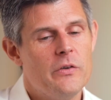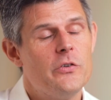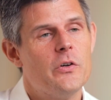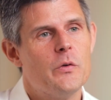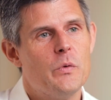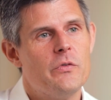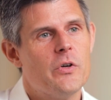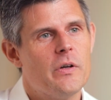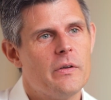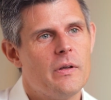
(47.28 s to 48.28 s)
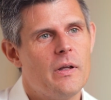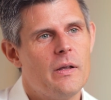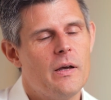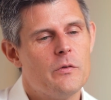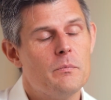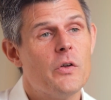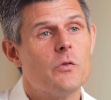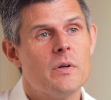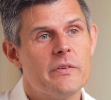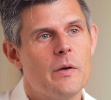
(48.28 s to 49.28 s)
ensure that we've got as much
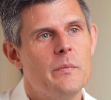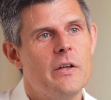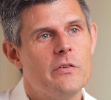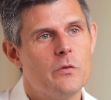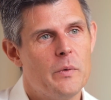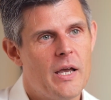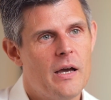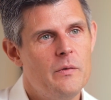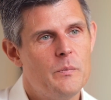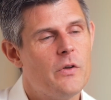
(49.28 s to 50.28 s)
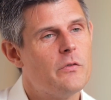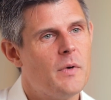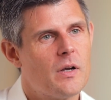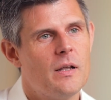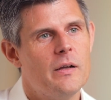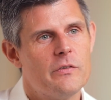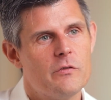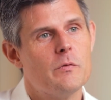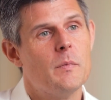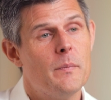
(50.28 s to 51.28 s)
real-time data as we can, both from our clients
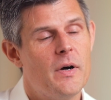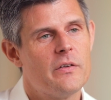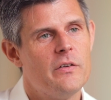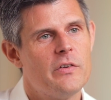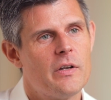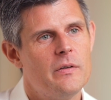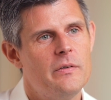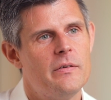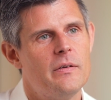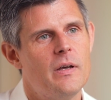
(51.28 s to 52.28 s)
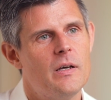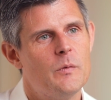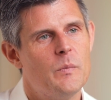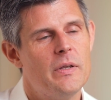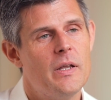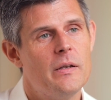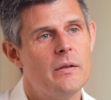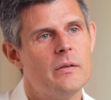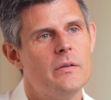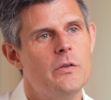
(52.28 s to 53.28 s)
and from our marketing channels, um, and then
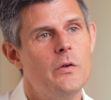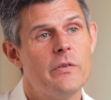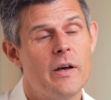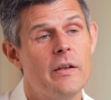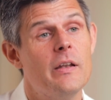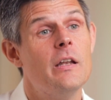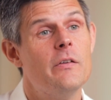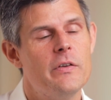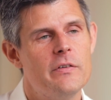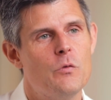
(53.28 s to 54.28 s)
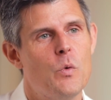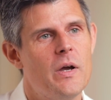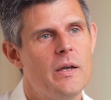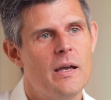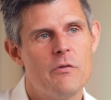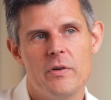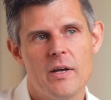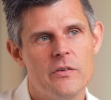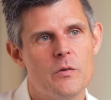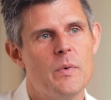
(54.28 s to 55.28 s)
use that in an innovative way every
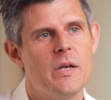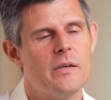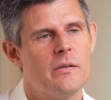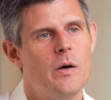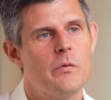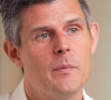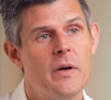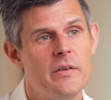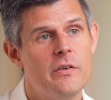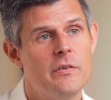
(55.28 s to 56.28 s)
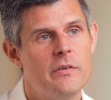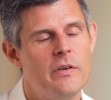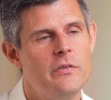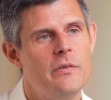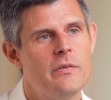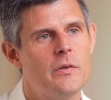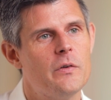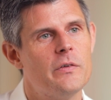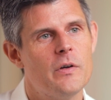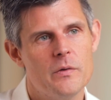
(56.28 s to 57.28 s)
day to make optimization decisions and
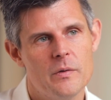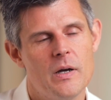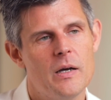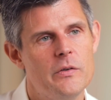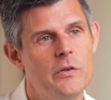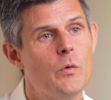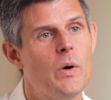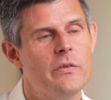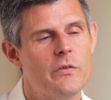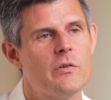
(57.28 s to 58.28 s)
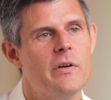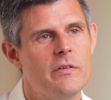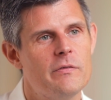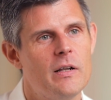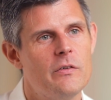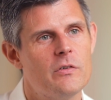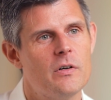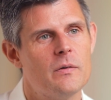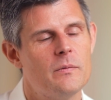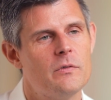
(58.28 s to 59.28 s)
also uh, new ways of creating value for
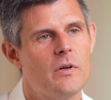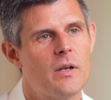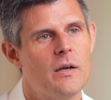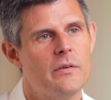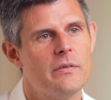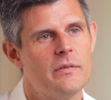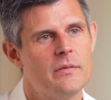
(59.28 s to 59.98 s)
our, for our clients.